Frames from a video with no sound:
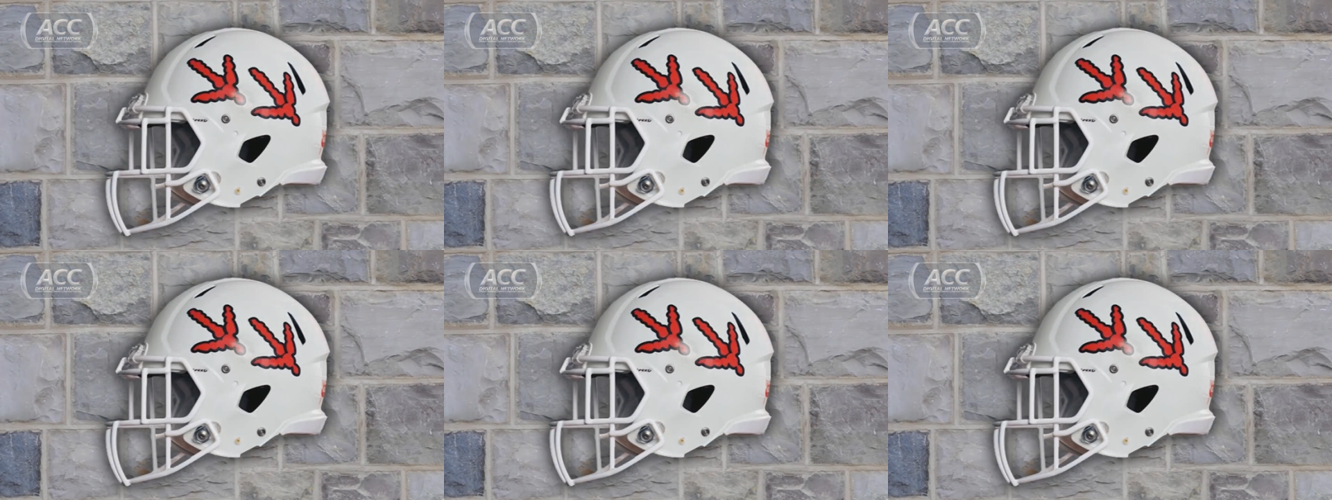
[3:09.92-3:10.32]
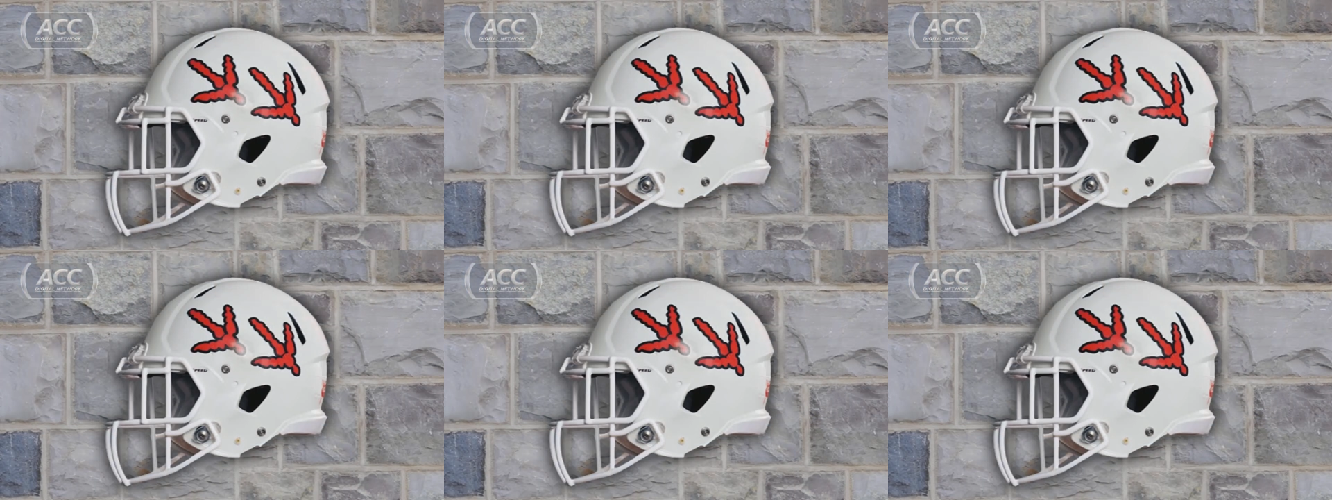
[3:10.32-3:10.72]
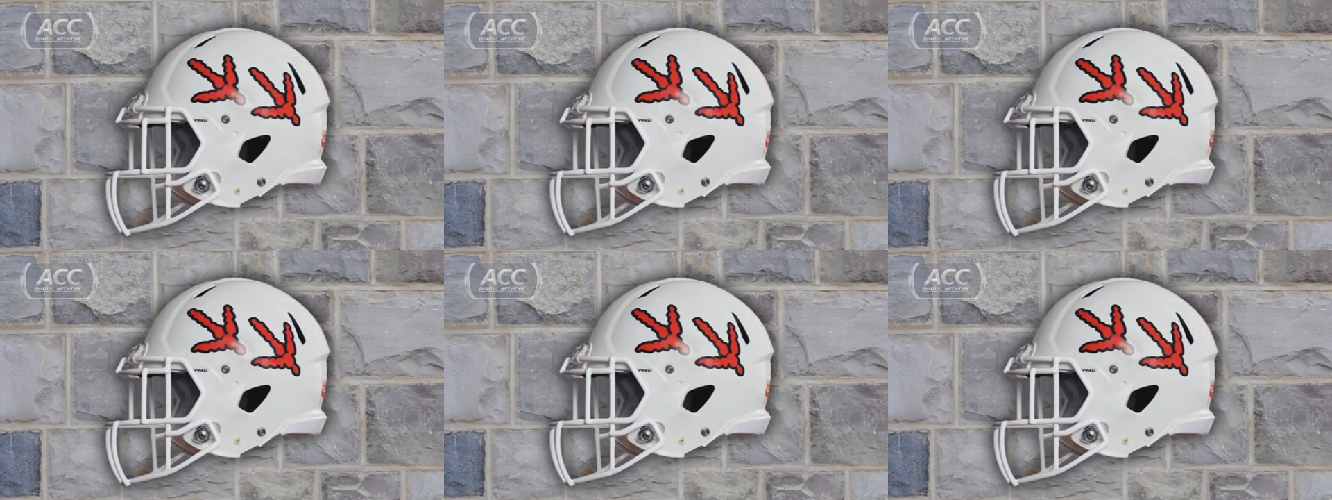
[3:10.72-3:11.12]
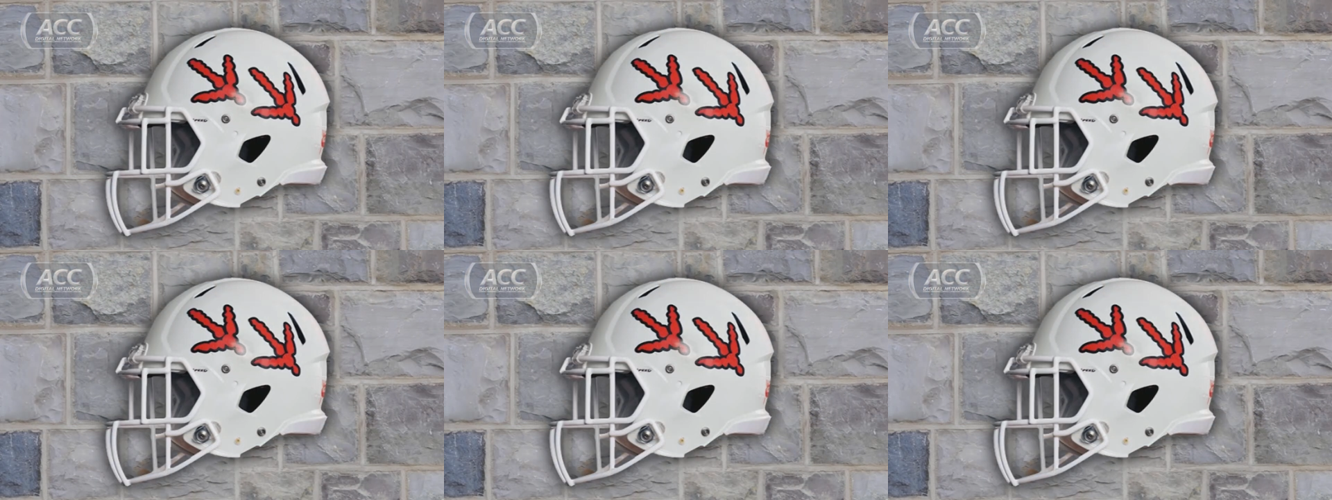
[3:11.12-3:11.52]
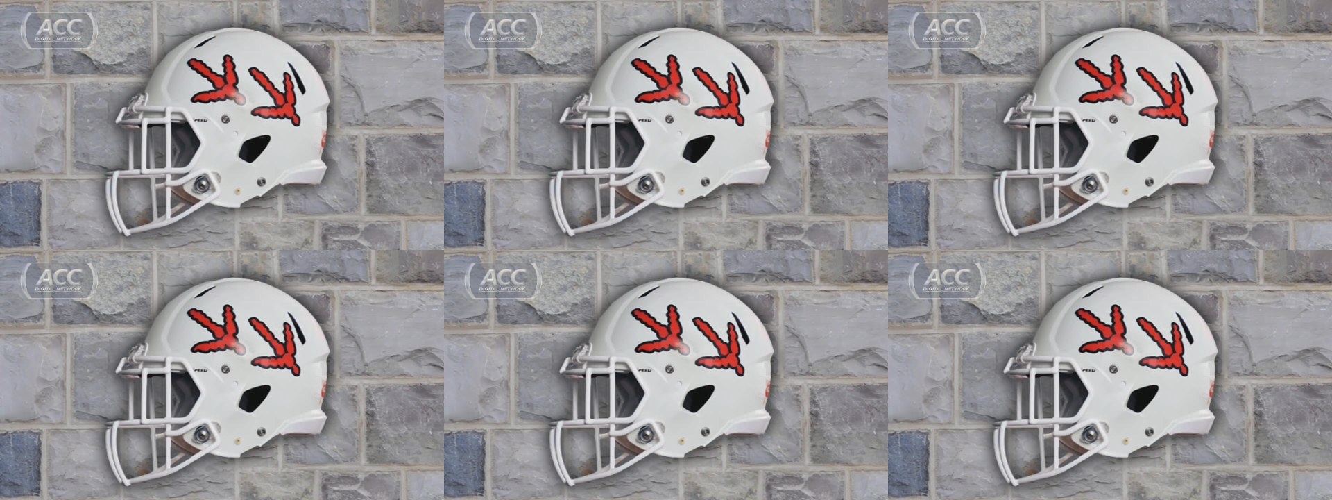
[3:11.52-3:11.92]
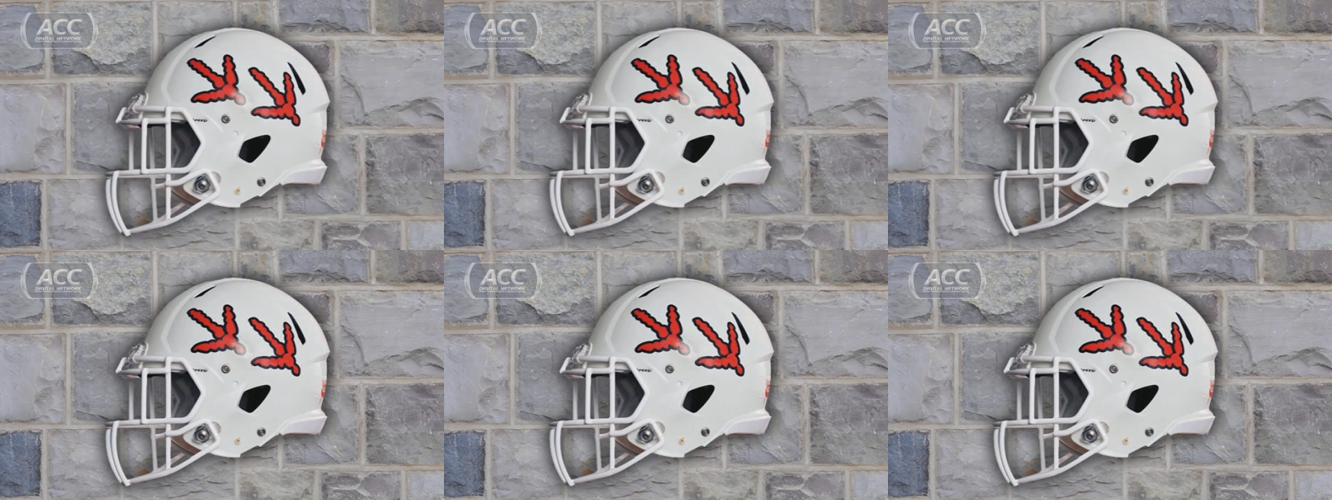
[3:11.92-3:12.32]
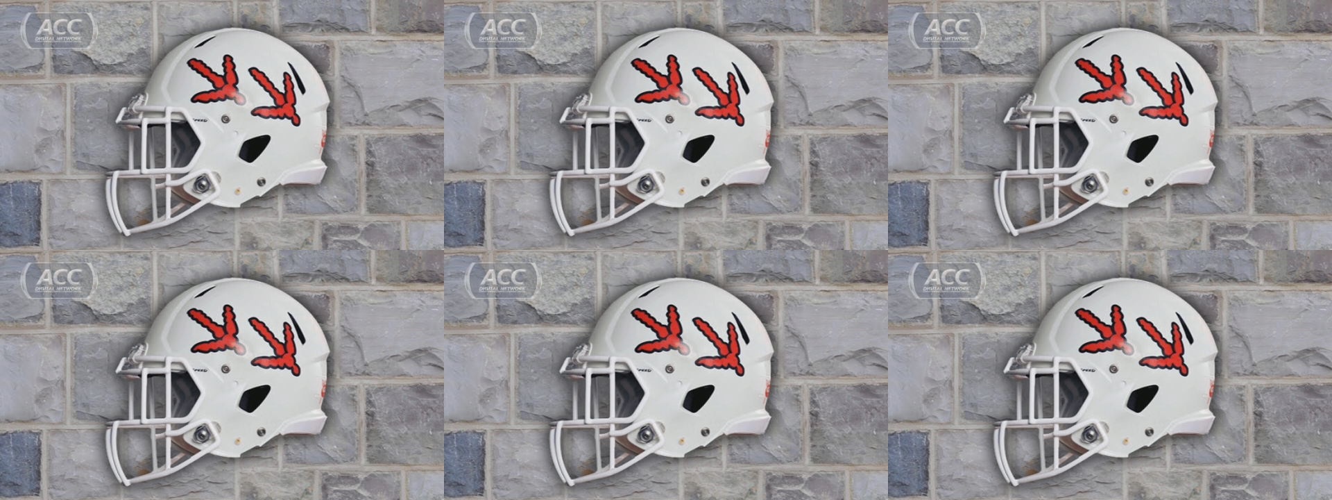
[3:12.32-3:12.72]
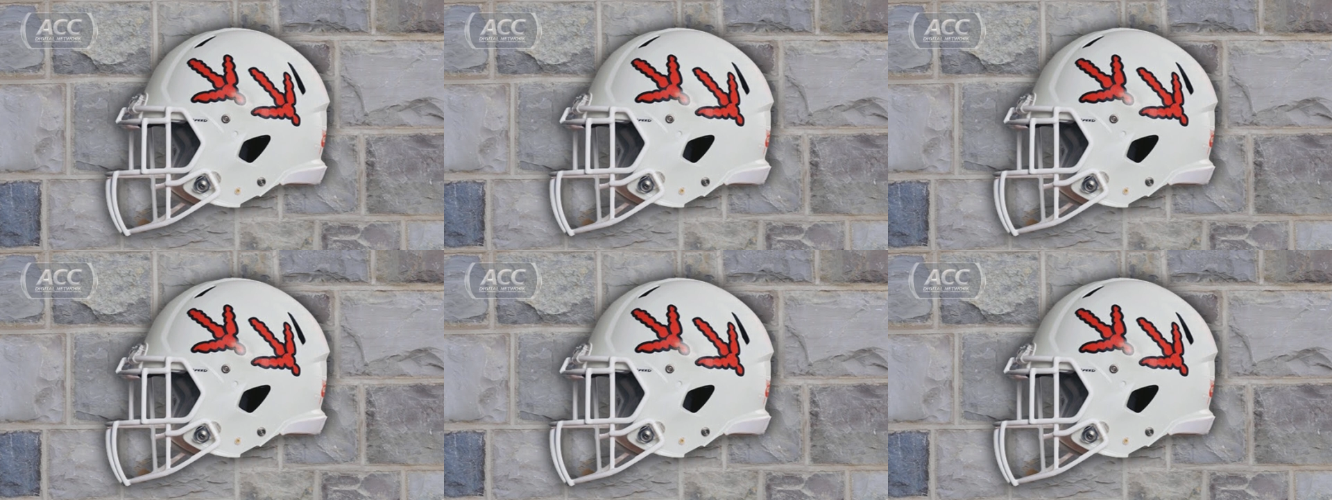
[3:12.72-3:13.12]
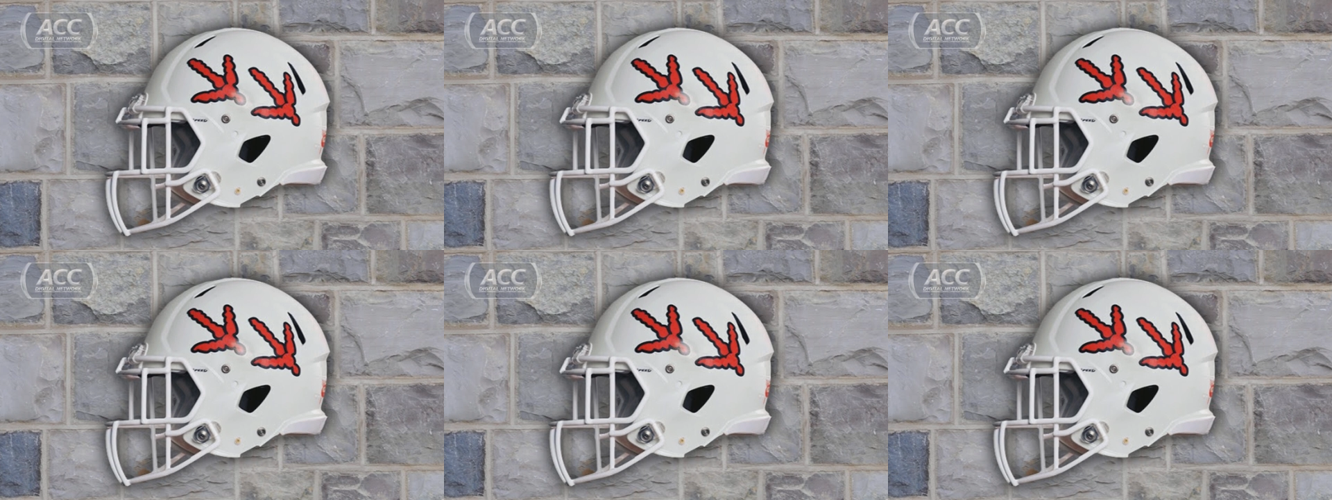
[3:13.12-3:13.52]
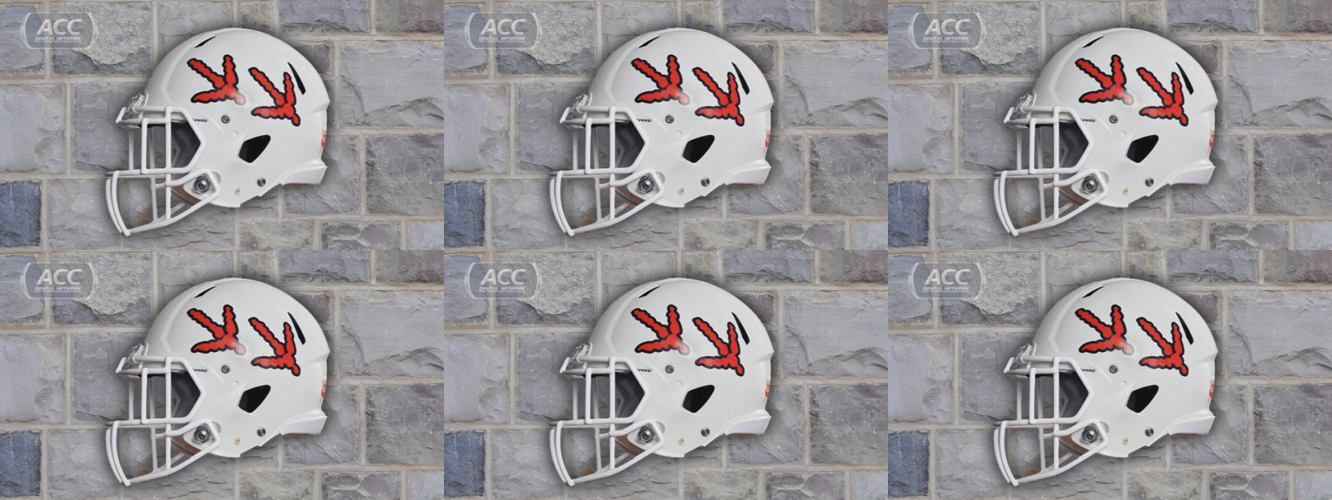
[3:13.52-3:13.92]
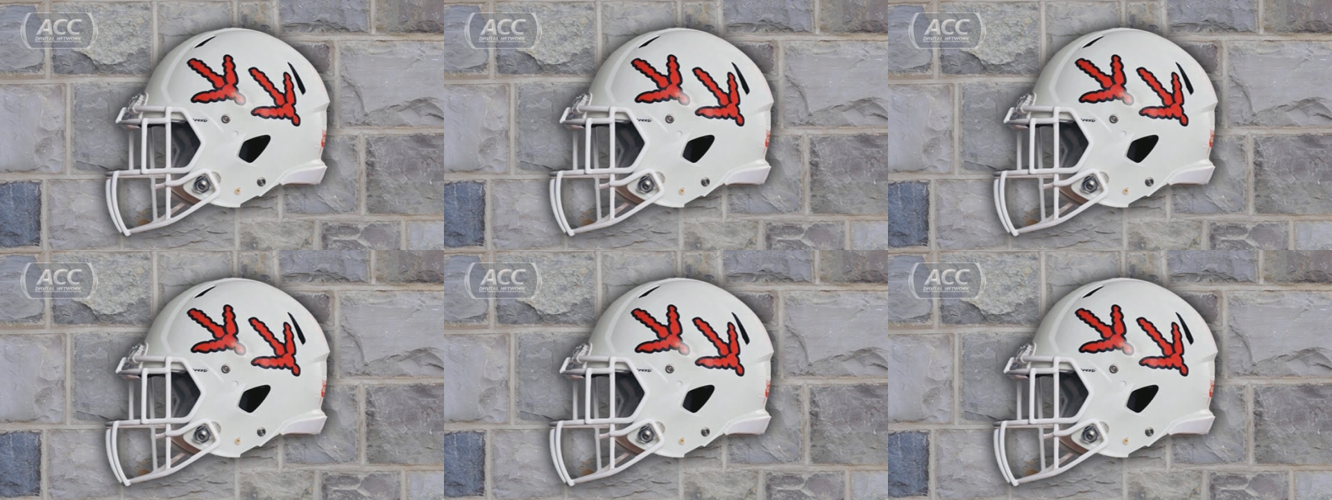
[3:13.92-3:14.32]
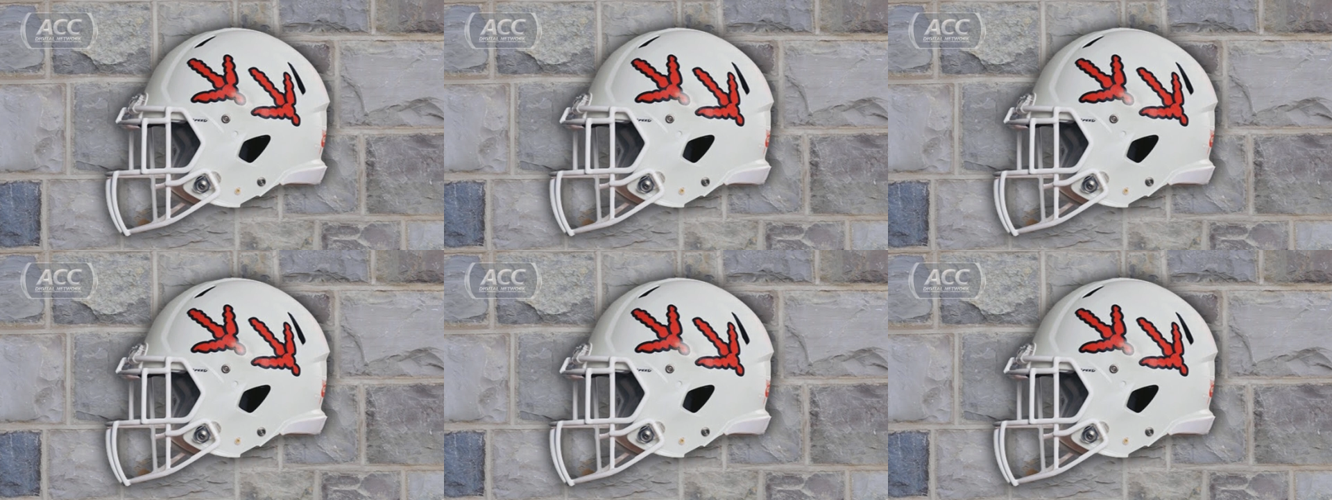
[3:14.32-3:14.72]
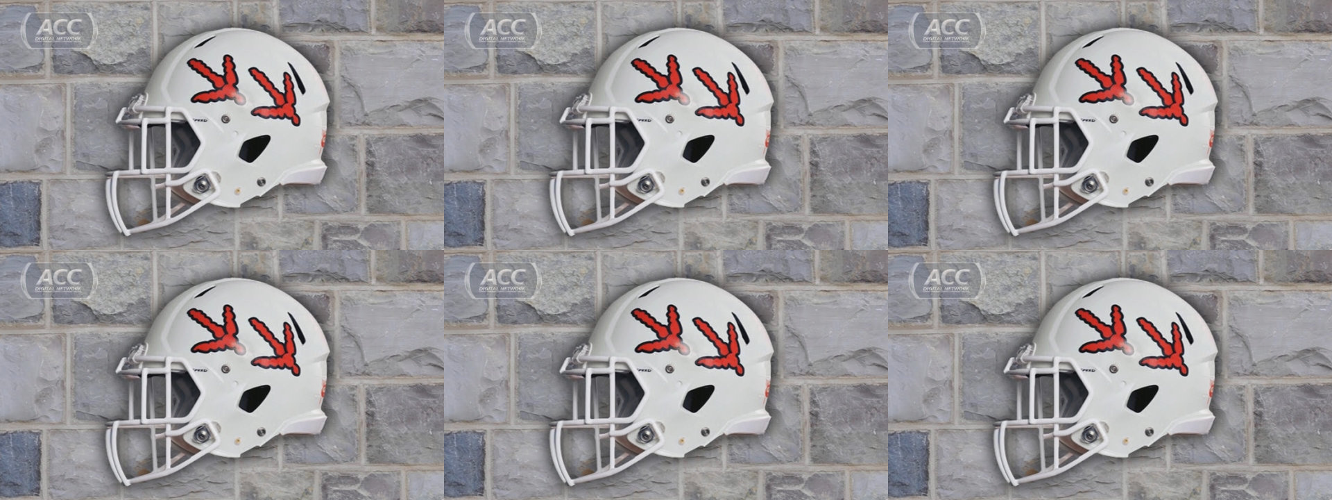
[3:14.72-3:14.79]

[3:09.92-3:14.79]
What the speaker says: (no speaker visible)